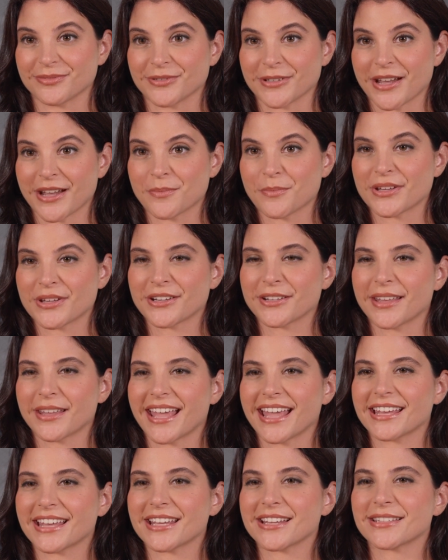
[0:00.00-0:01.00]
It was
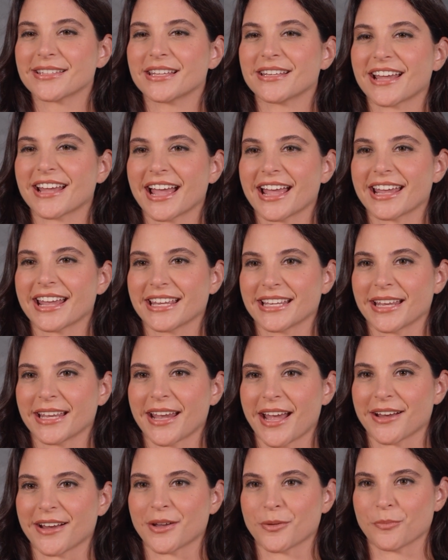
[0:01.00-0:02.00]
late in the day,
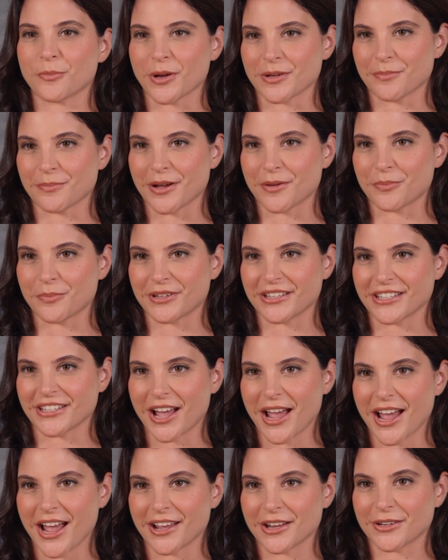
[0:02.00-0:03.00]
and the woodman was
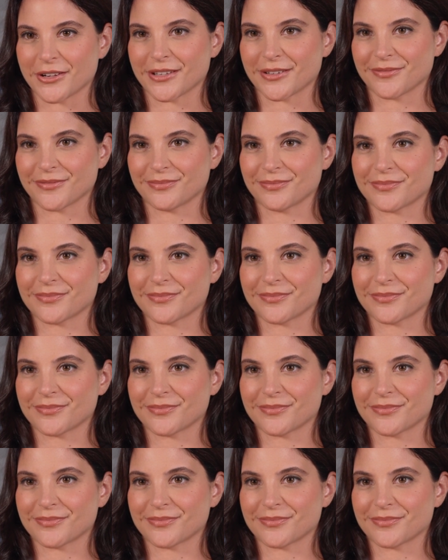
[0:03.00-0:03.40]
tired.